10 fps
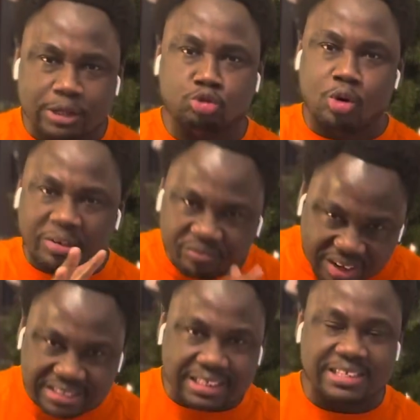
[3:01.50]
and to your
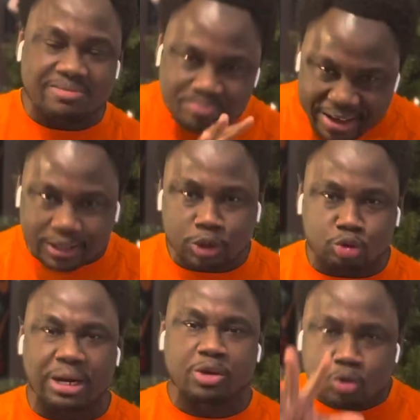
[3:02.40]
advantage in making
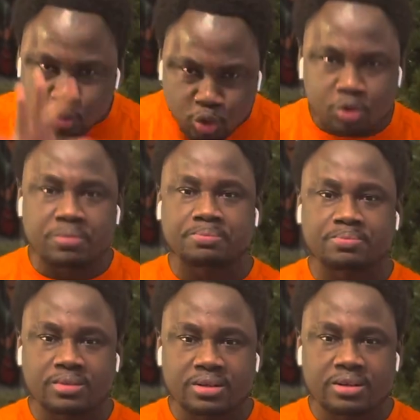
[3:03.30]
sure that you could
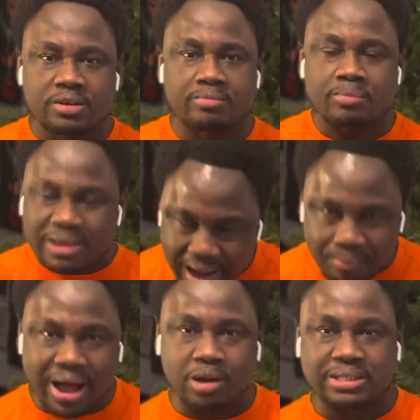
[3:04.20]

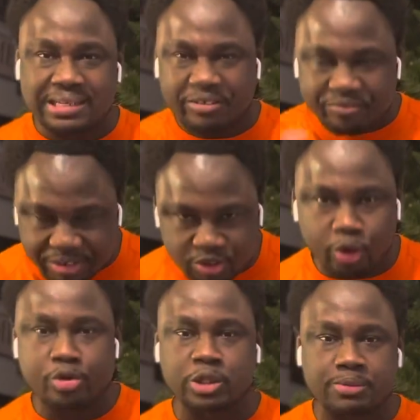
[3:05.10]
come out as a
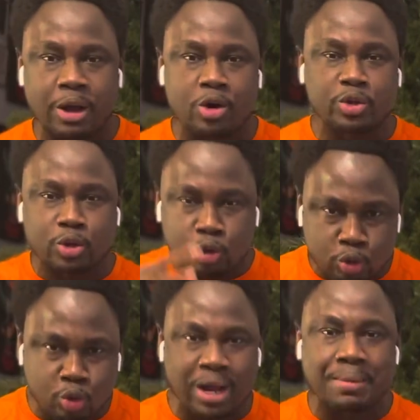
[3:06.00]
victorious or you, you
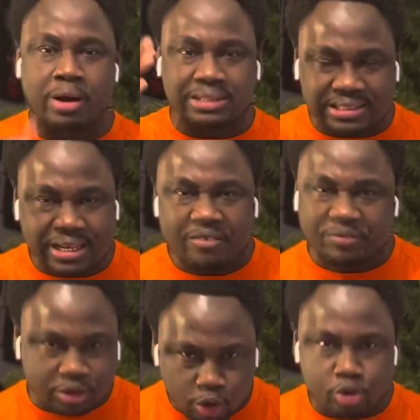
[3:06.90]
could come out as
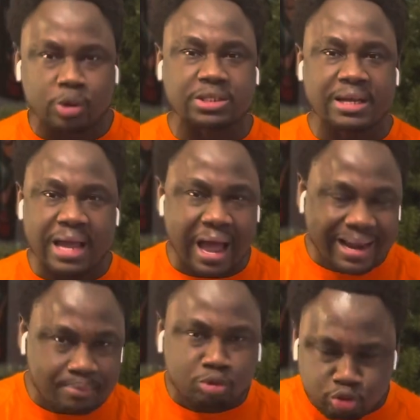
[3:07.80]
victorious uh,
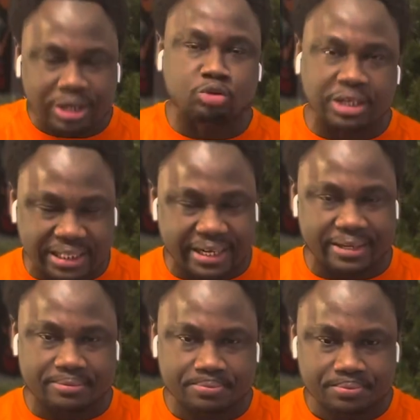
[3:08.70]
come 2023
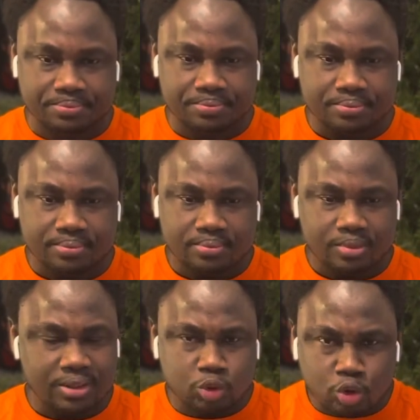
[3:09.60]

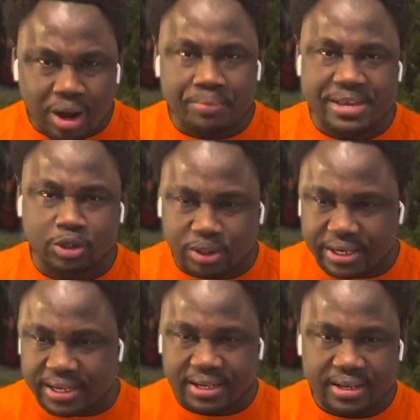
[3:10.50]
so i'm here
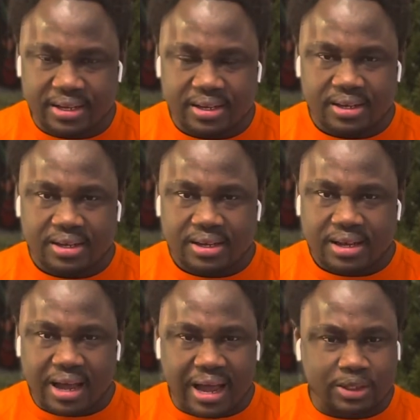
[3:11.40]
today
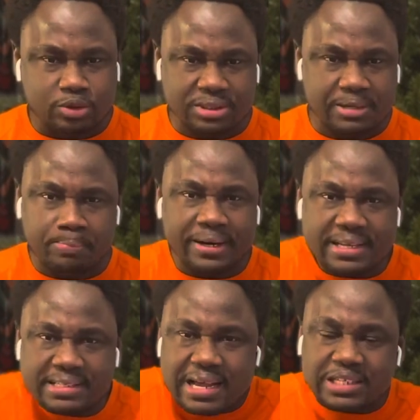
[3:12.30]
uh, to simply
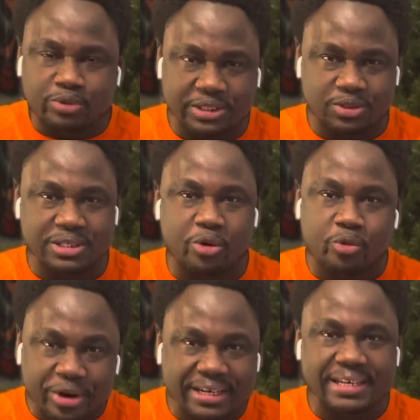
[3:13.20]
discuss with you the
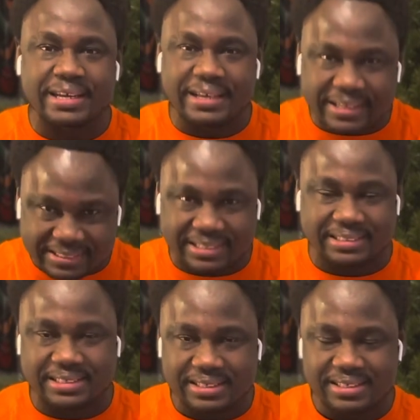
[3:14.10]
winning instinct